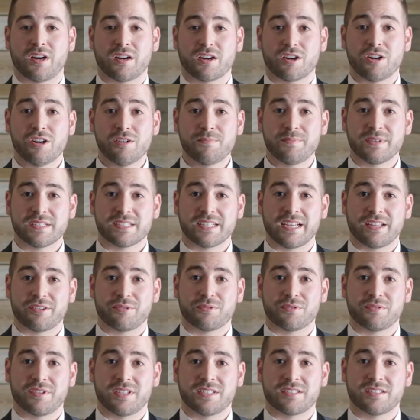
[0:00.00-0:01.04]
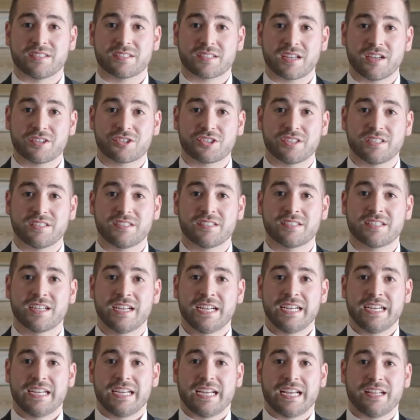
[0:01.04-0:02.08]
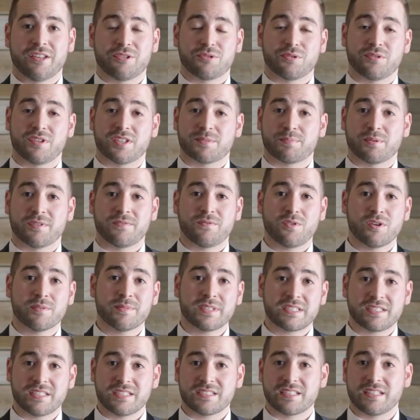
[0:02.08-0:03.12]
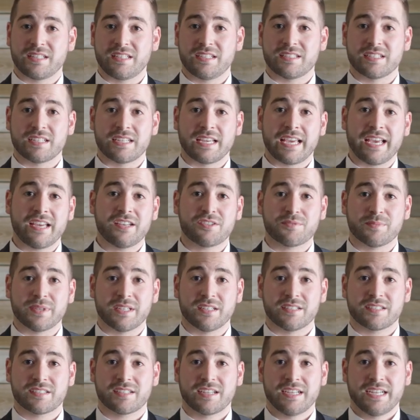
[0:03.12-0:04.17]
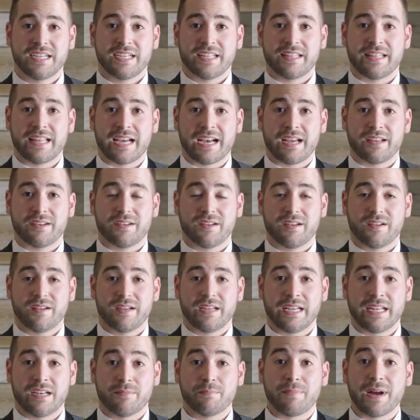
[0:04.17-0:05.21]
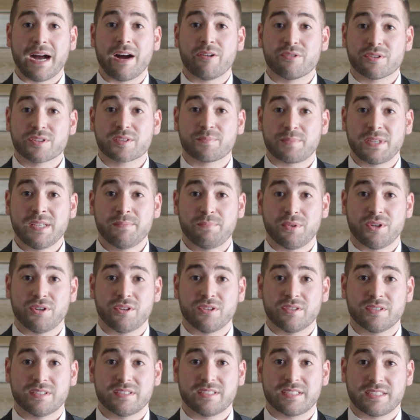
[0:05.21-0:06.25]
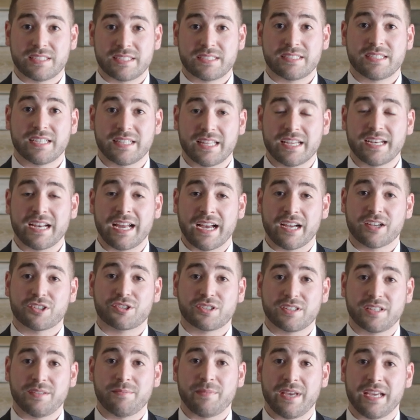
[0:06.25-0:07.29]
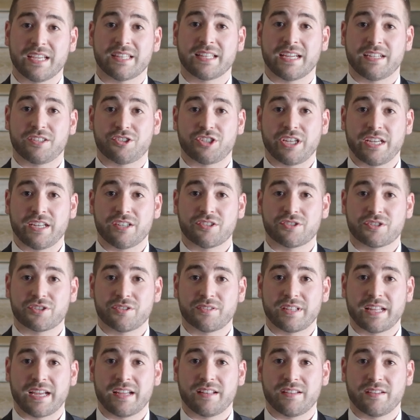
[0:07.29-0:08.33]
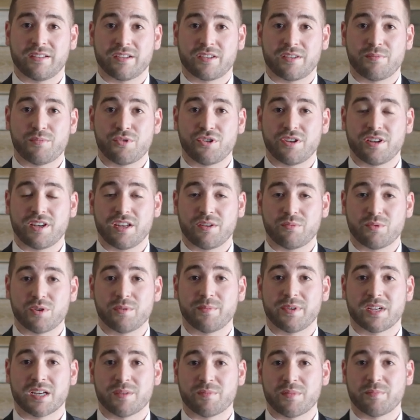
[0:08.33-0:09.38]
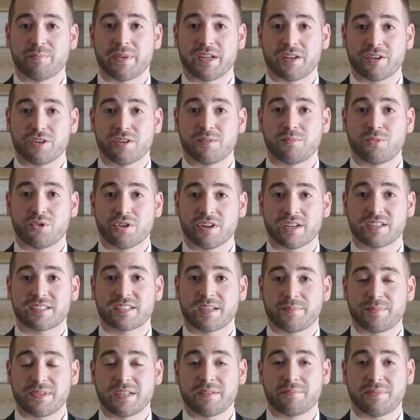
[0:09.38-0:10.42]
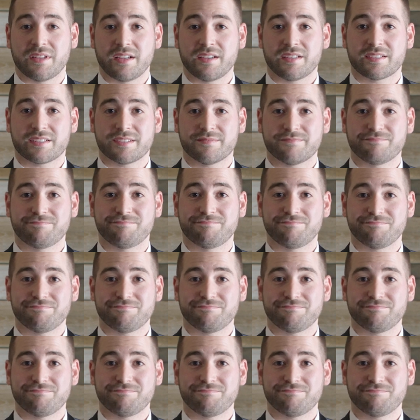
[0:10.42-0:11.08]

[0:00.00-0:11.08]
Our hope is that through these discussions and through these performances and these engagements that it empowers people to then actually make that change so that the community will become a better and more accepting place.